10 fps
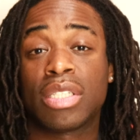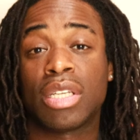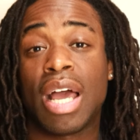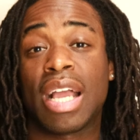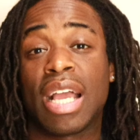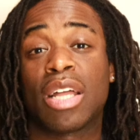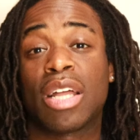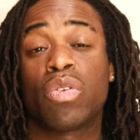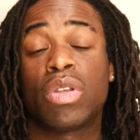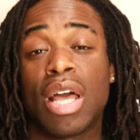and now I got
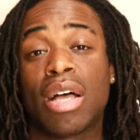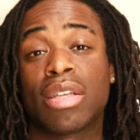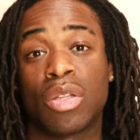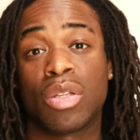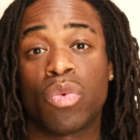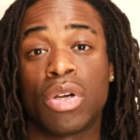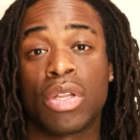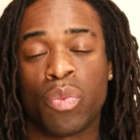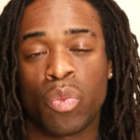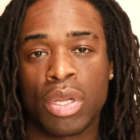3,001
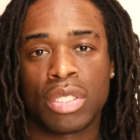and one is